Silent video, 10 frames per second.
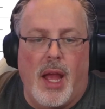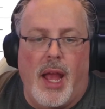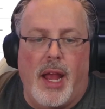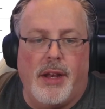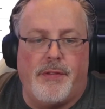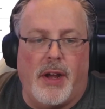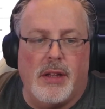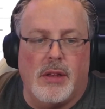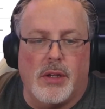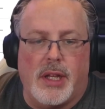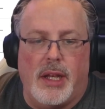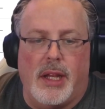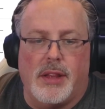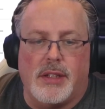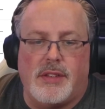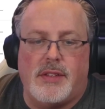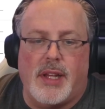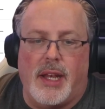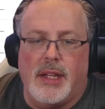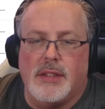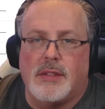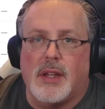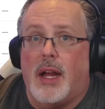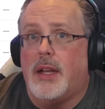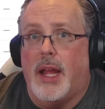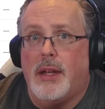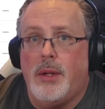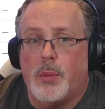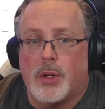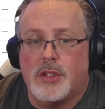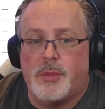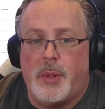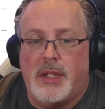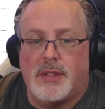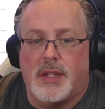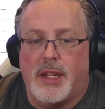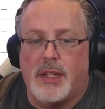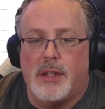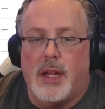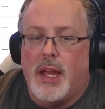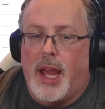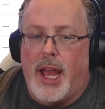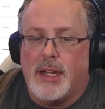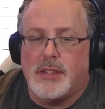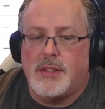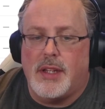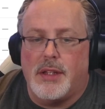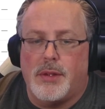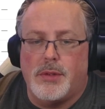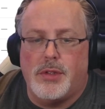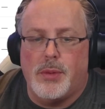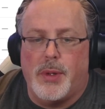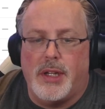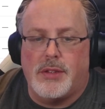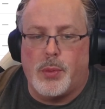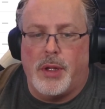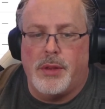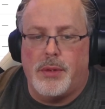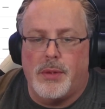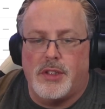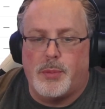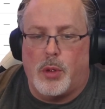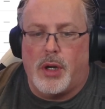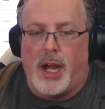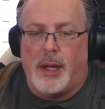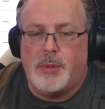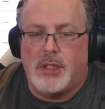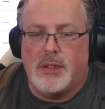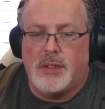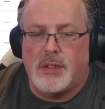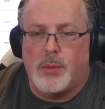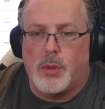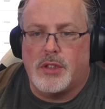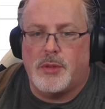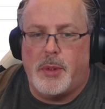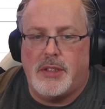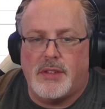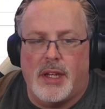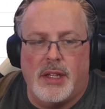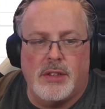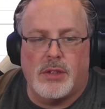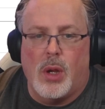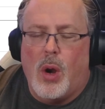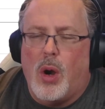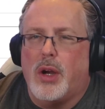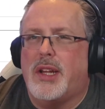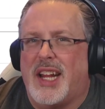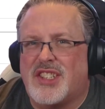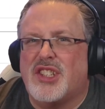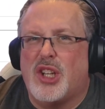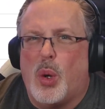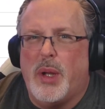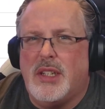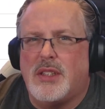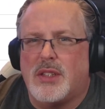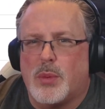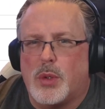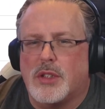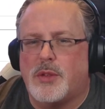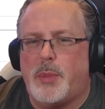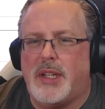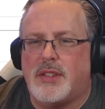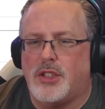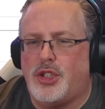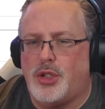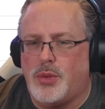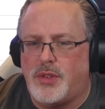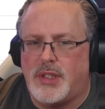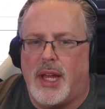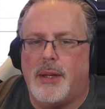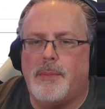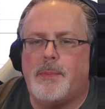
And if I look at the settings on any workspace, and I can access that through two ways. One, through this more options and workspace settings, or I can actually go into the workspace and choose that.